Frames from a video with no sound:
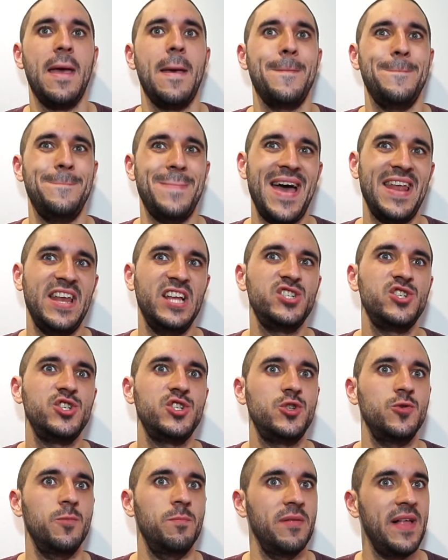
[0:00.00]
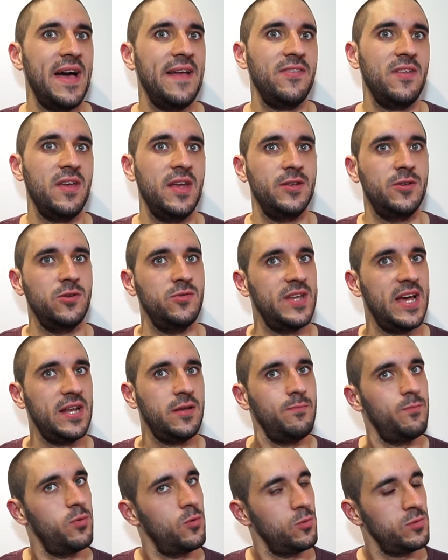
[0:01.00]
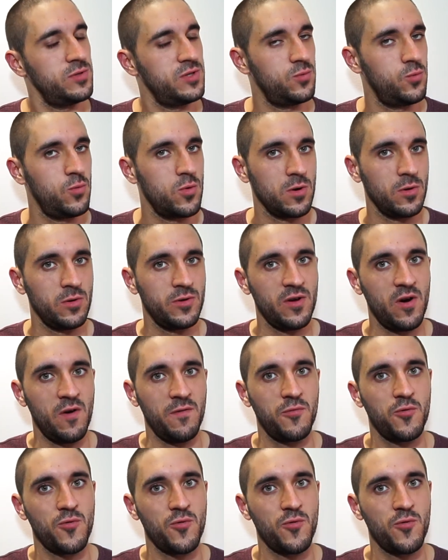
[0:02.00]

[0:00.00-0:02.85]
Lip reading: managed to blend into Deadpool's world of